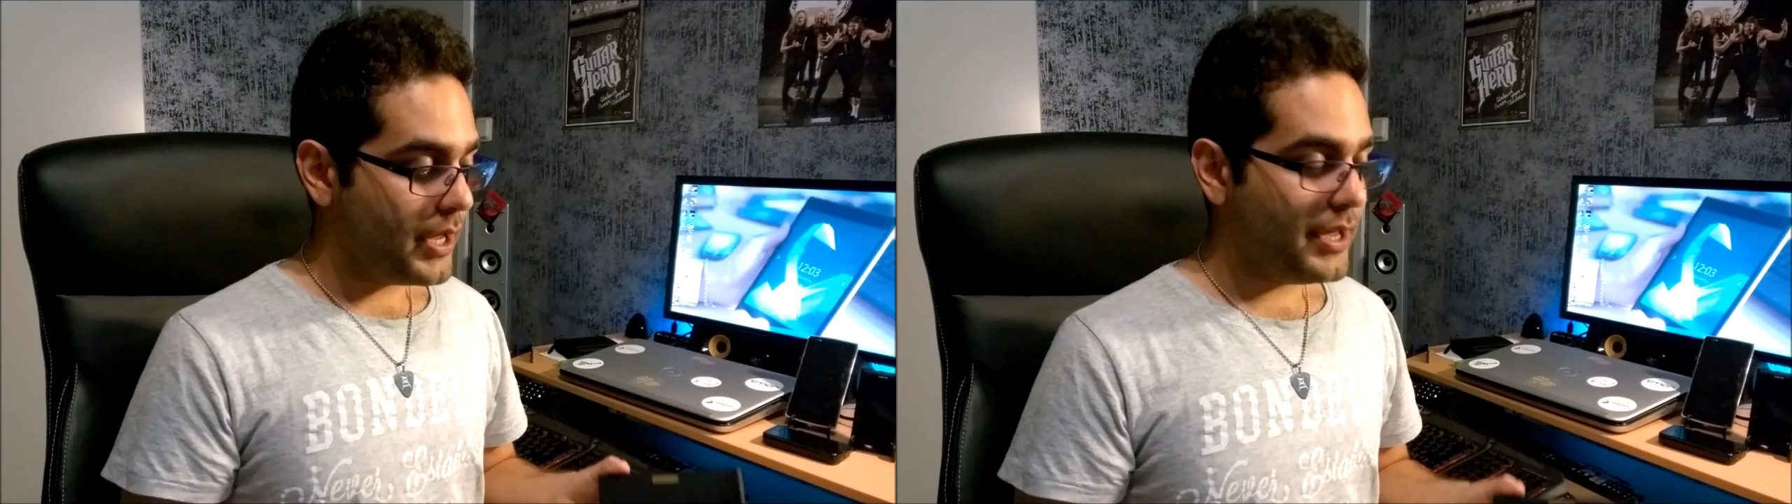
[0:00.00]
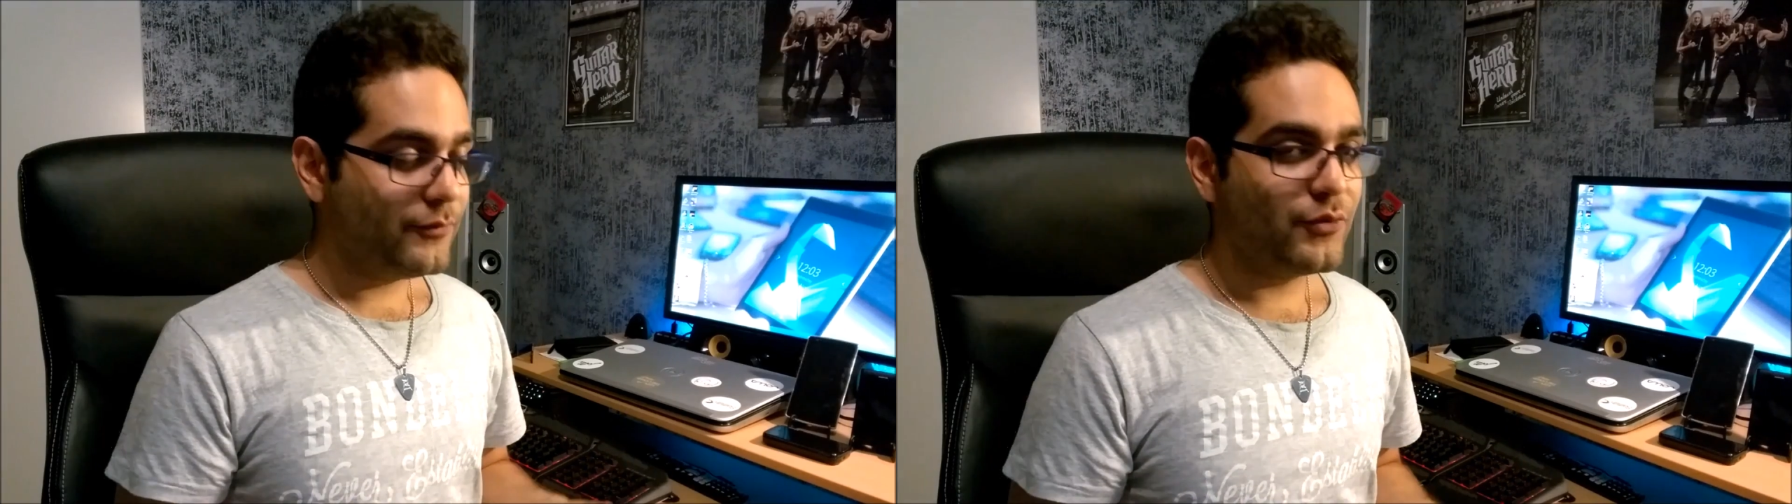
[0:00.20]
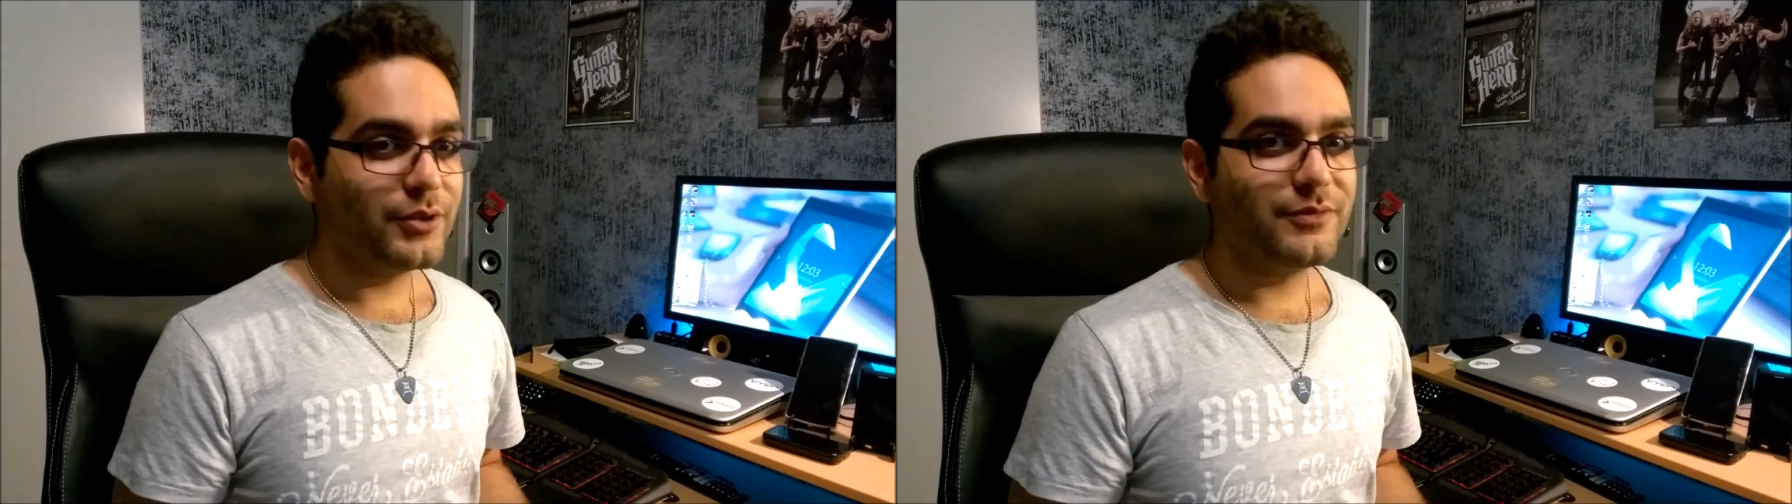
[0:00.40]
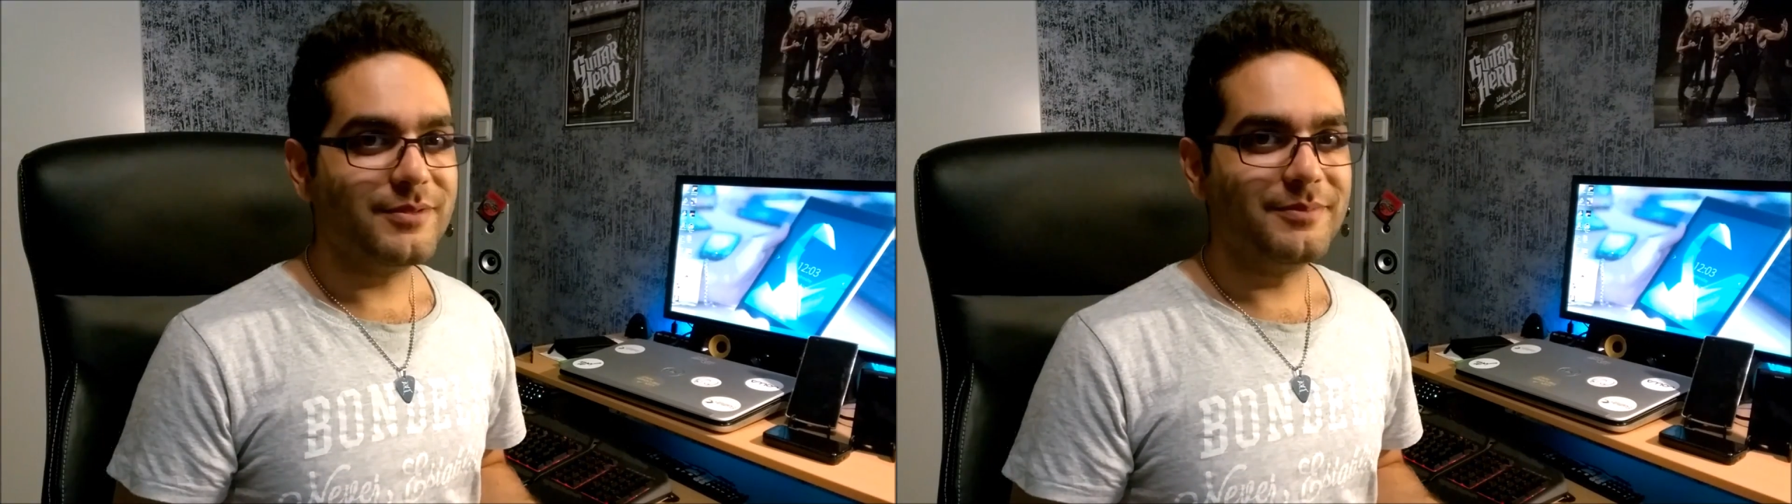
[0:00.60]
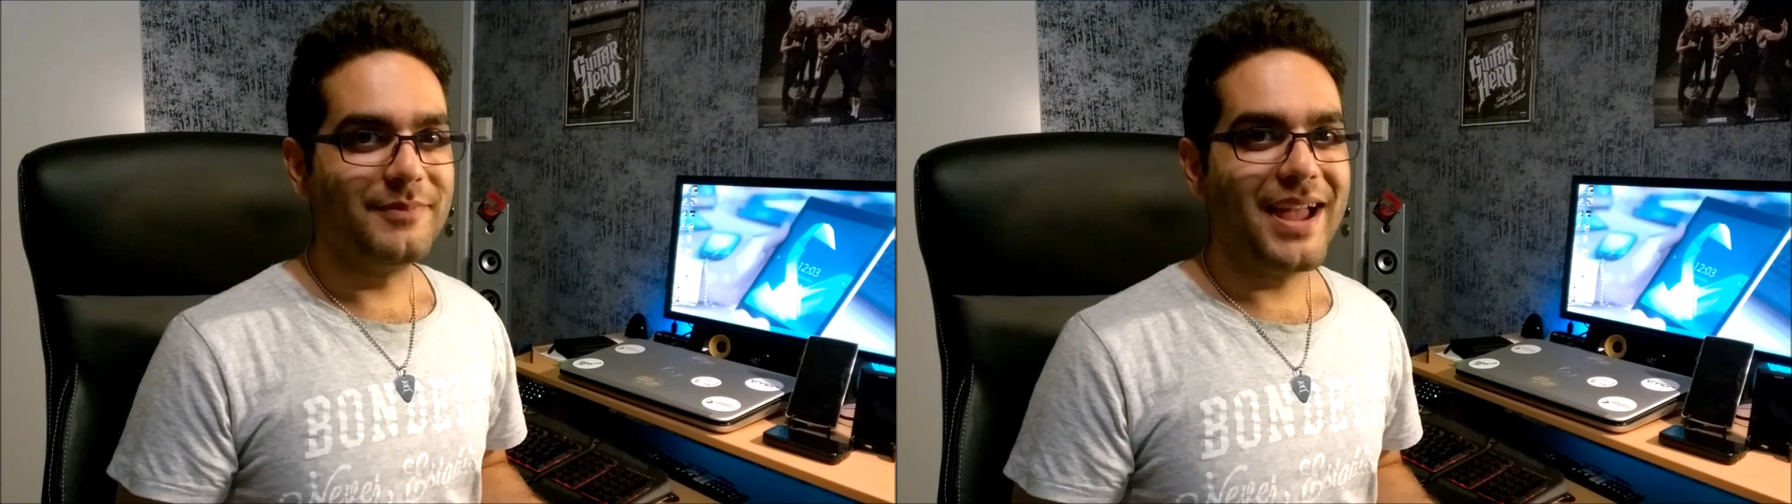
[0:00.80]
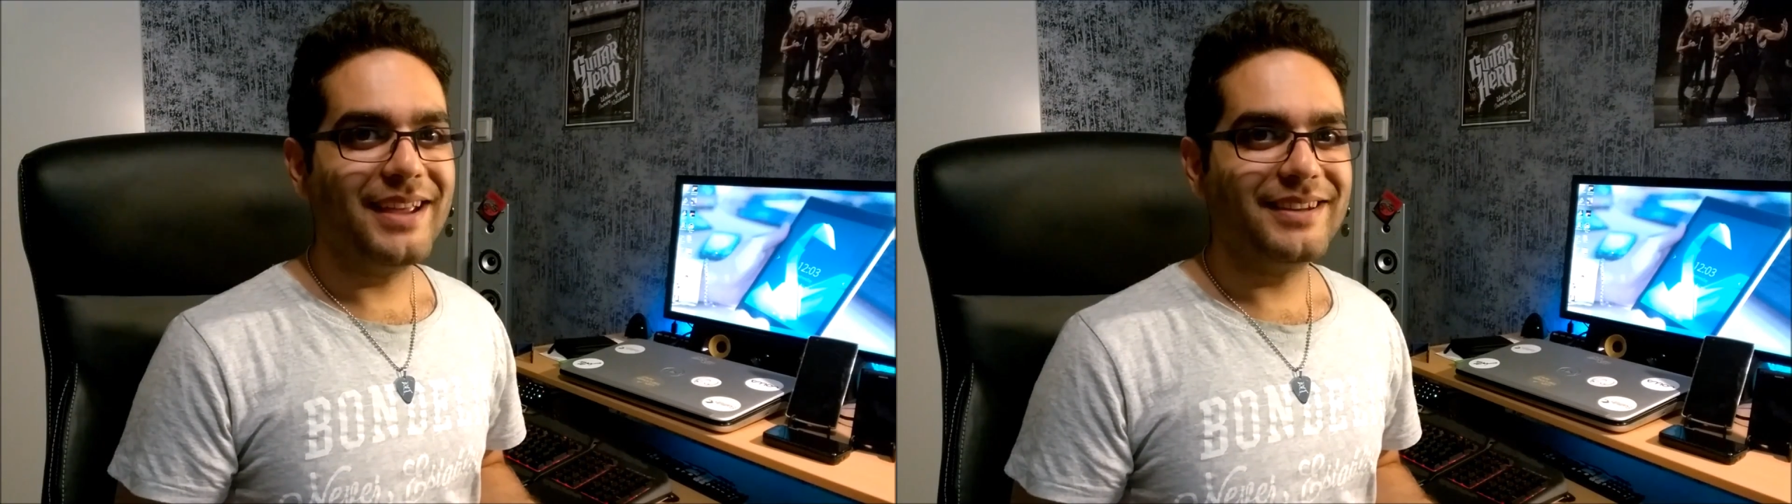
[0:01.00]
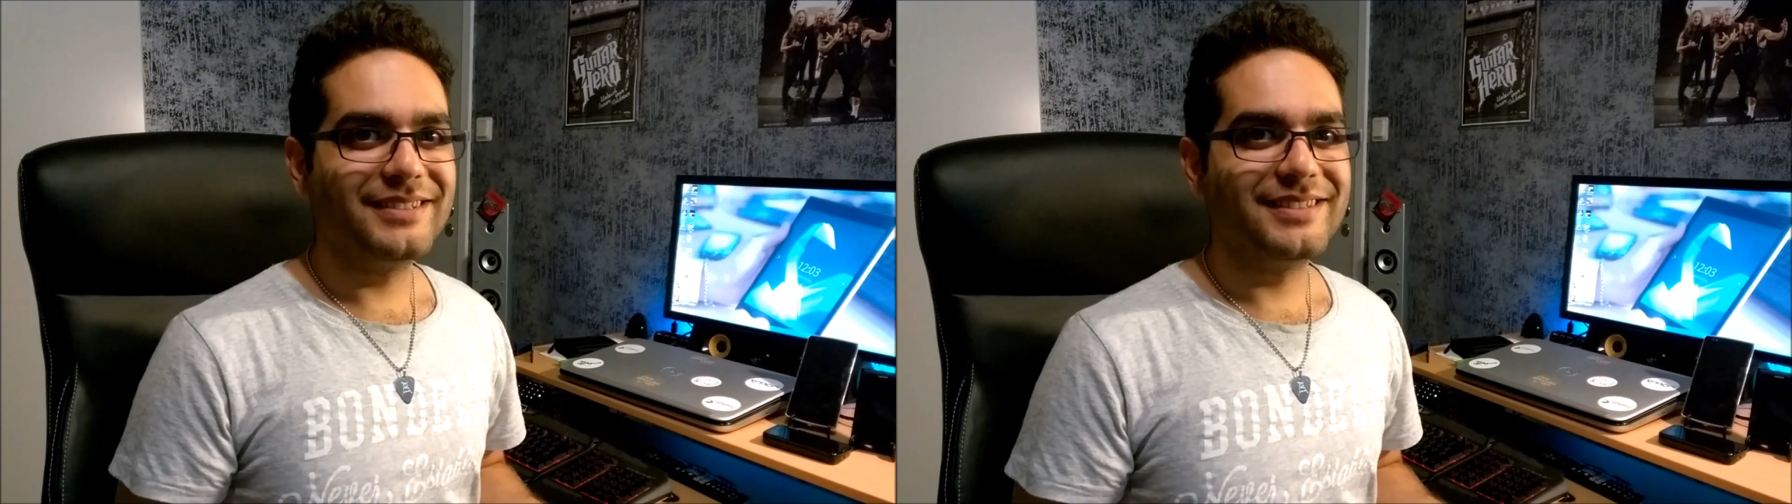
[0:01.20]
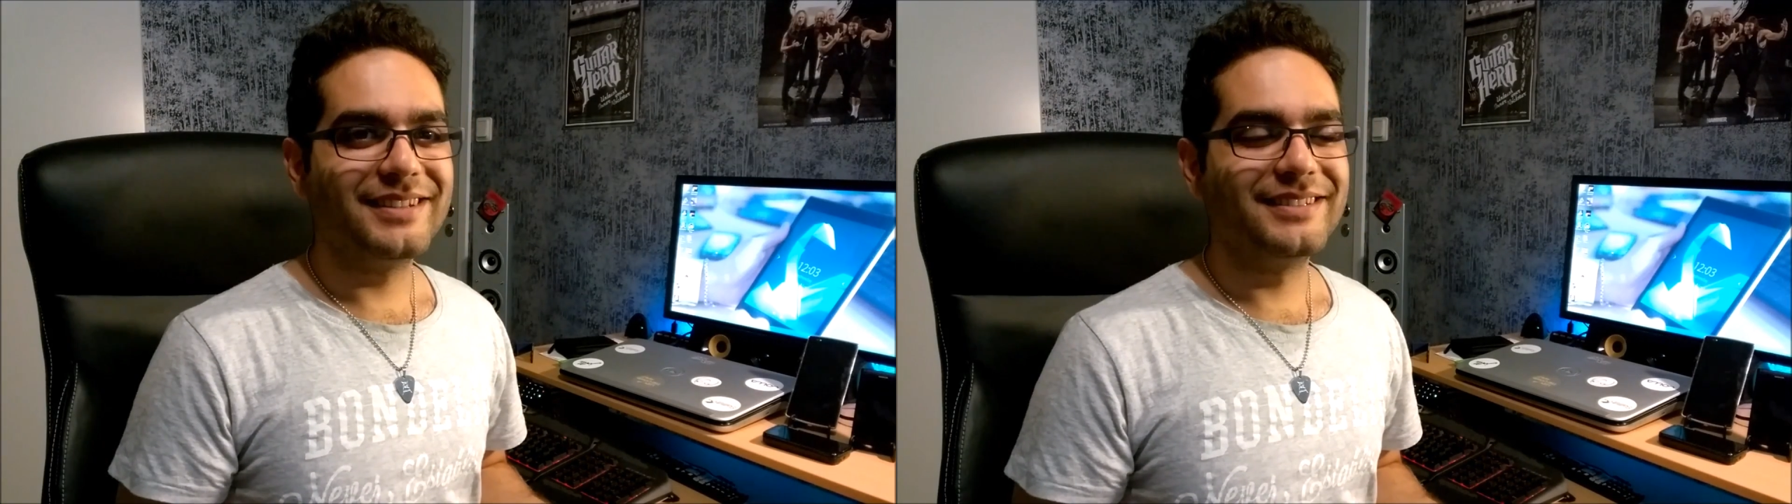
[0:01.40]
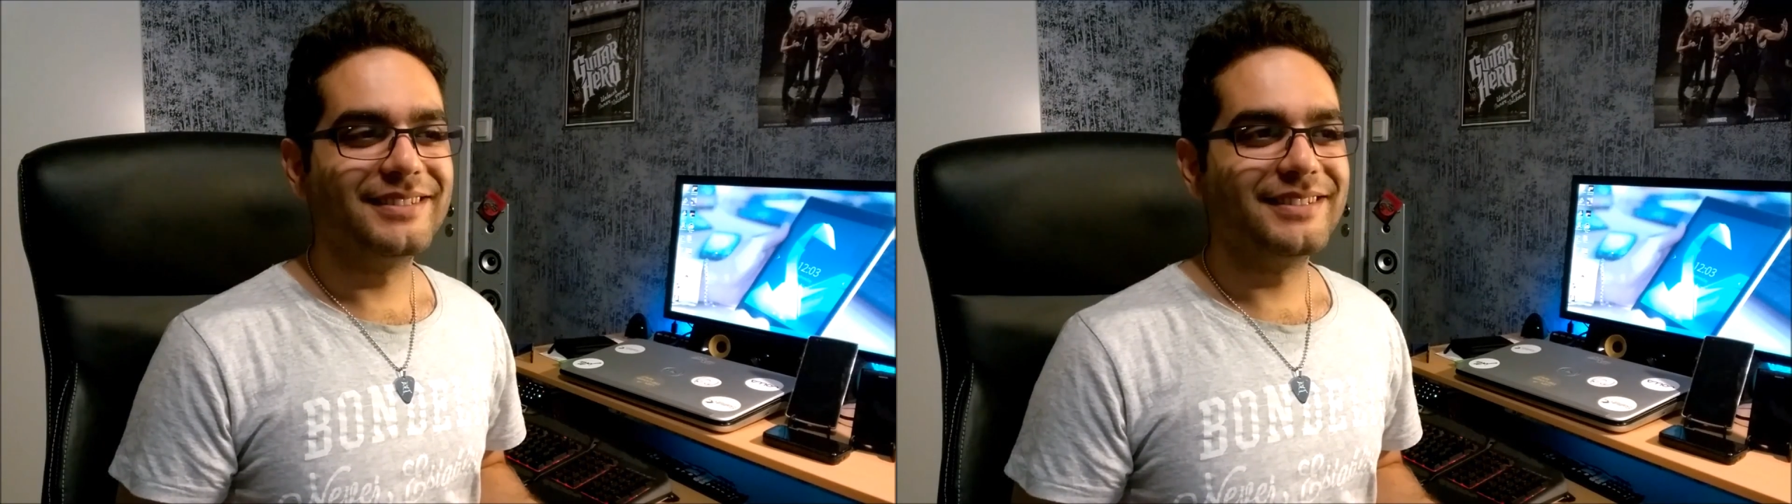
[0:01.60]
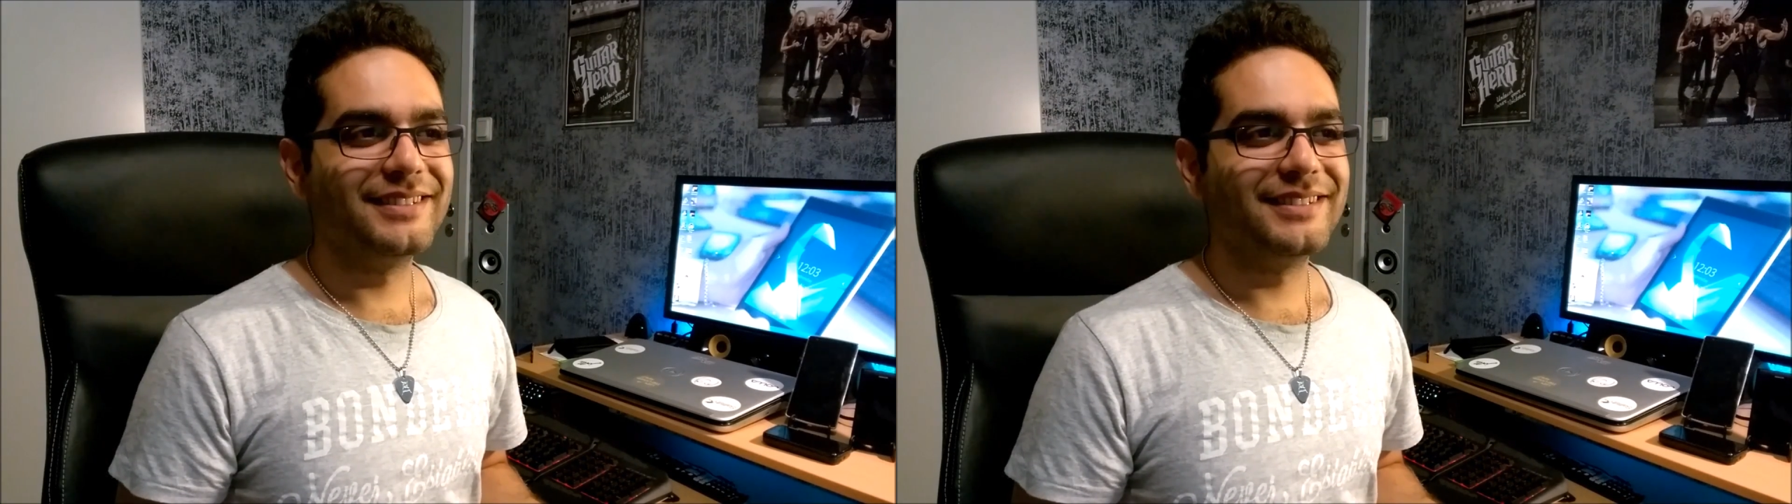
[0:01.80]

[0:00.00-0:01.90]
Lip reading: it works with magnets, and